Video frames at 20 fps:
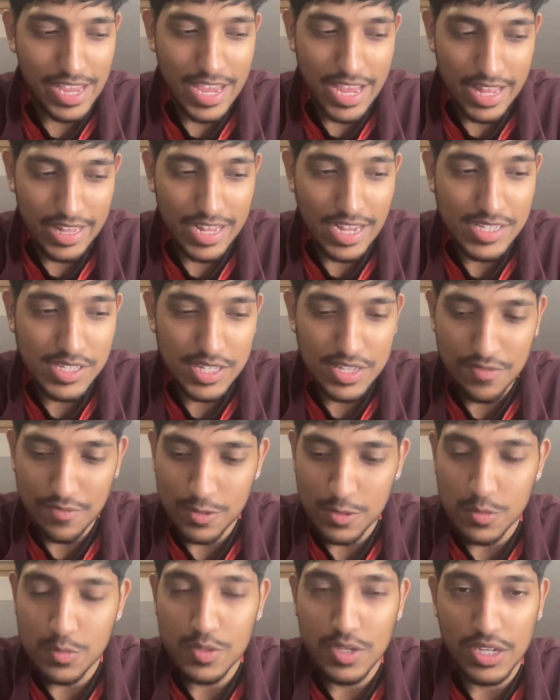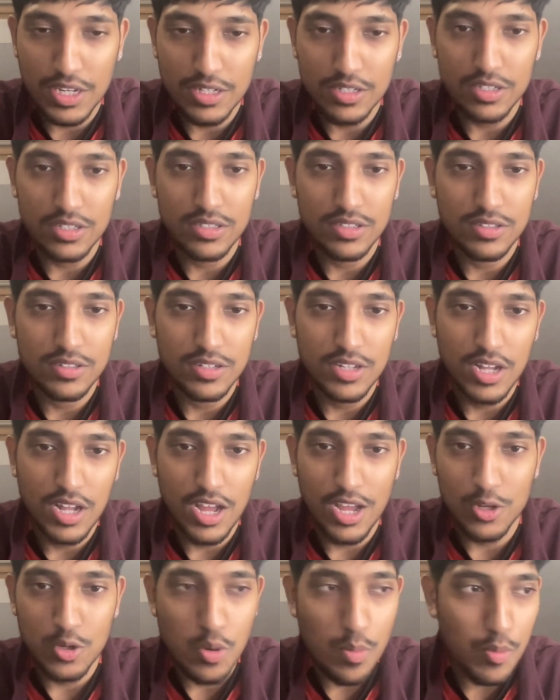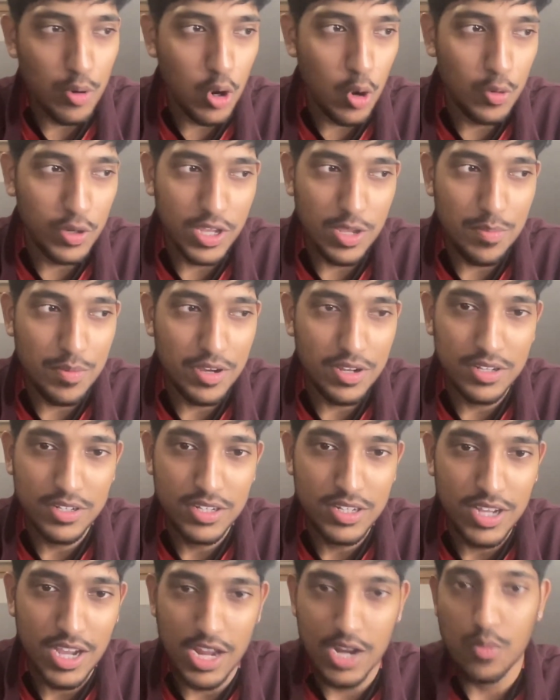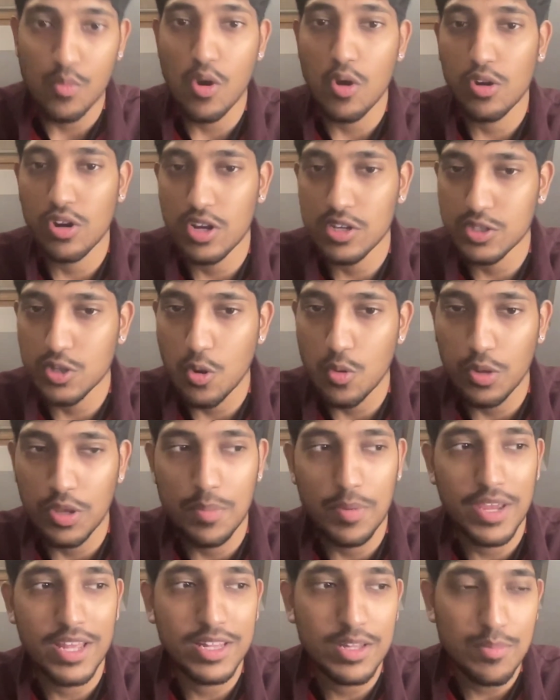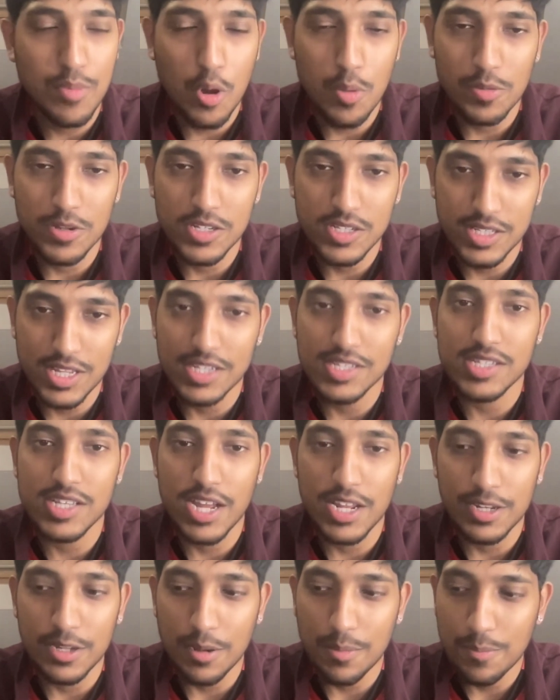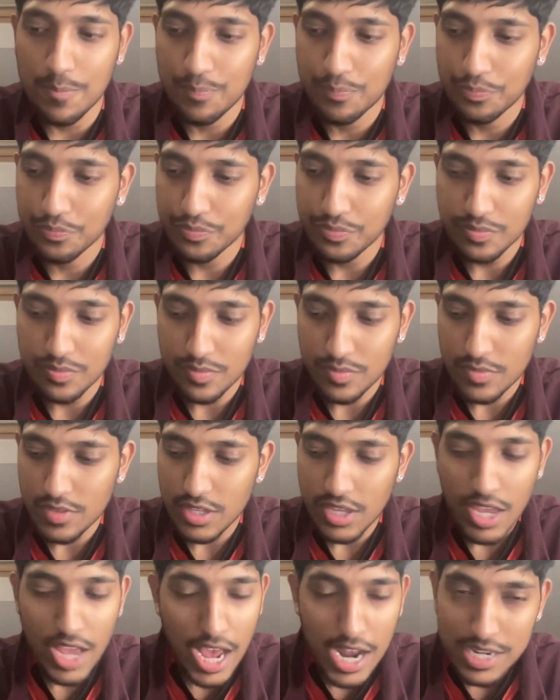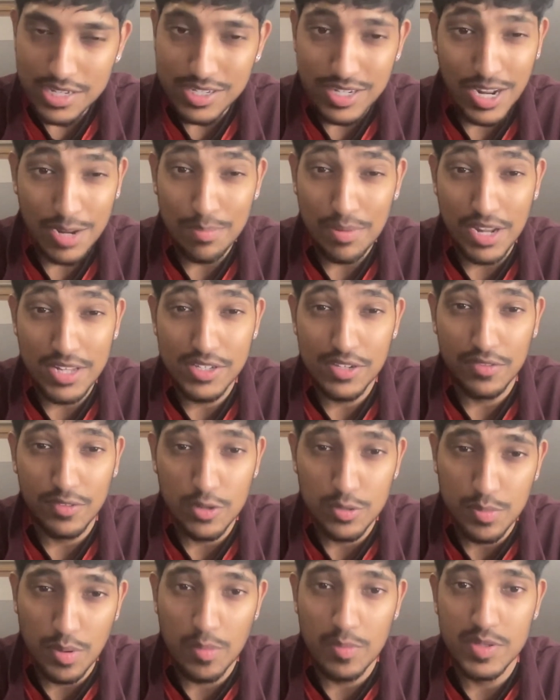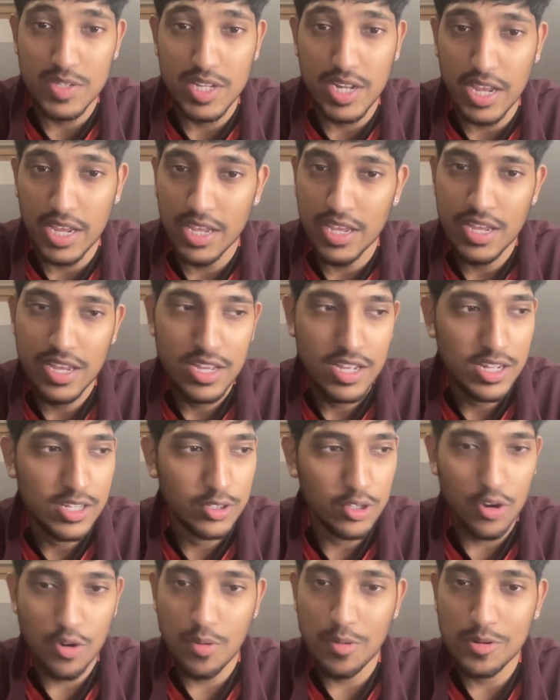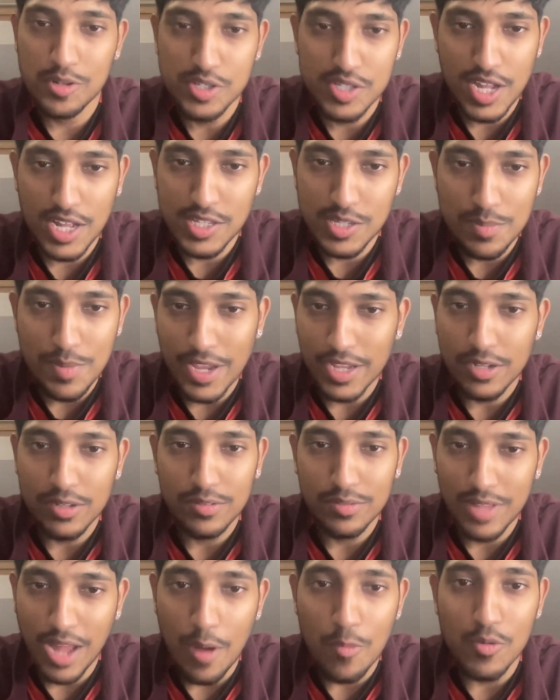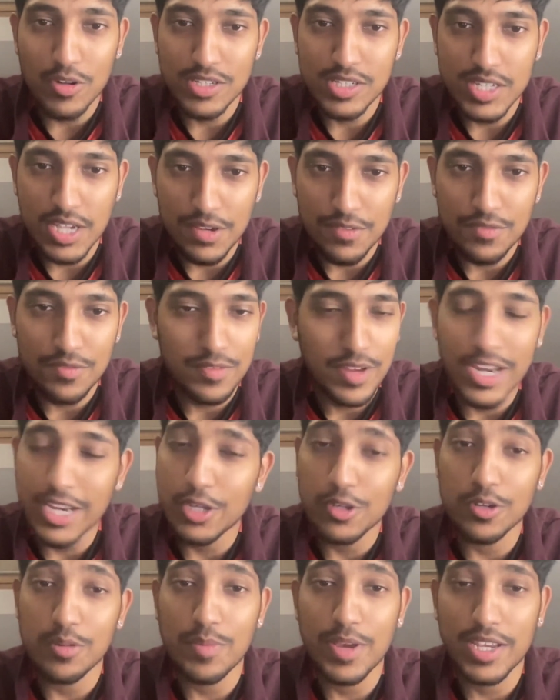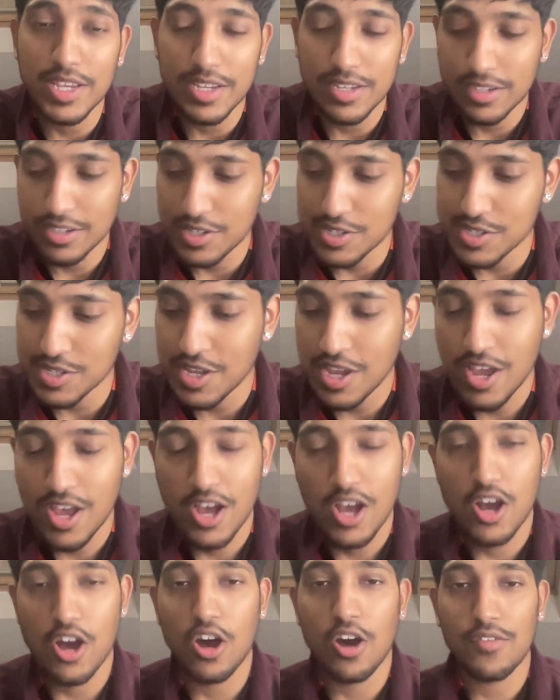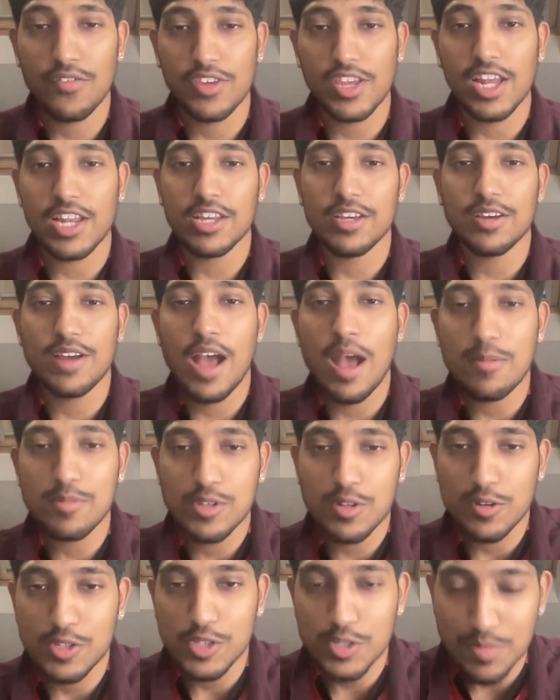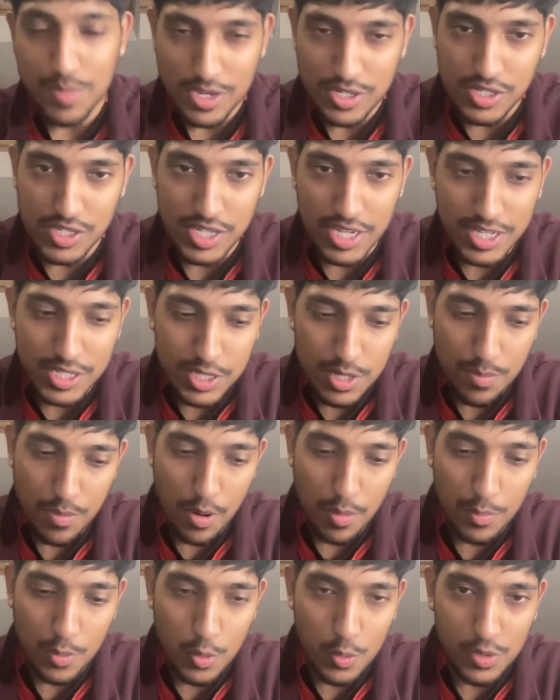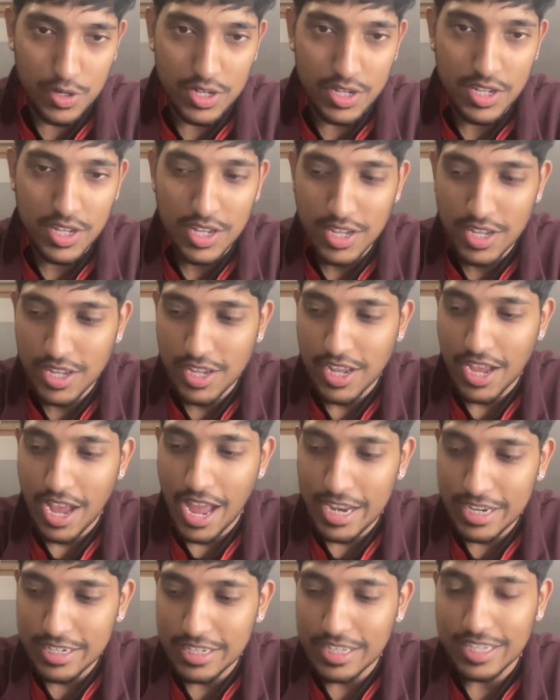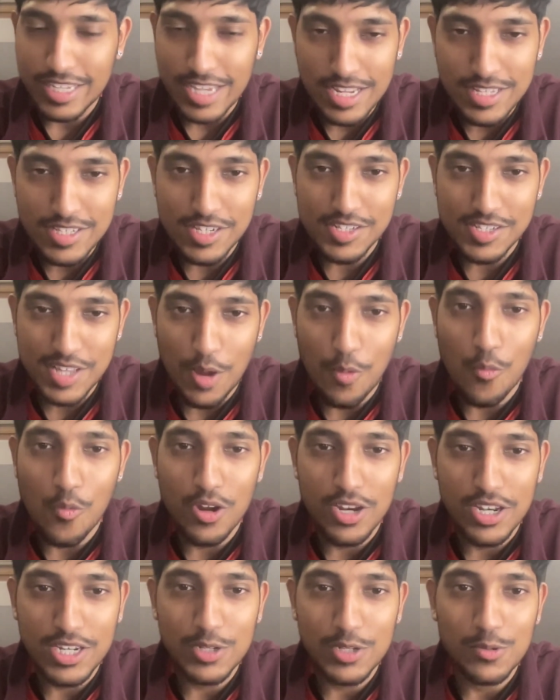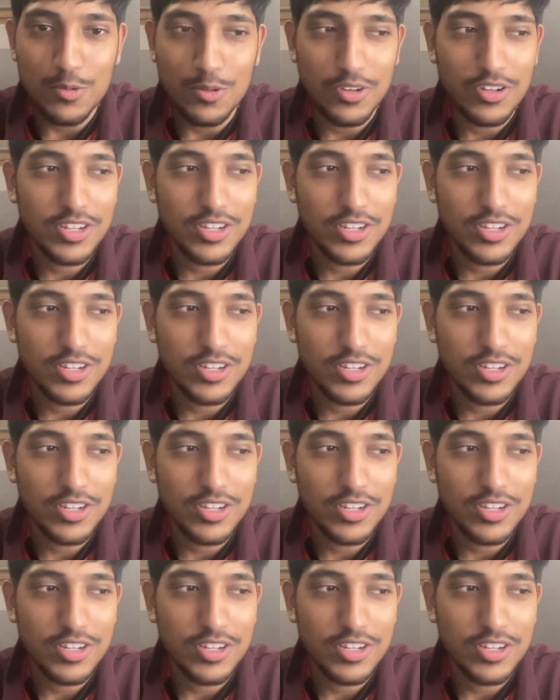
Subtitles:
that's the difference between a normal goalkeeper and a world-class goalkeeper. In the moments, they stand up. Alisson had plenty of those moments today. Donnarumma just had to make that one save, and he couldn't make it because Harvey Elliott absolutely smashes it into the bottom corner and gets us that 1-0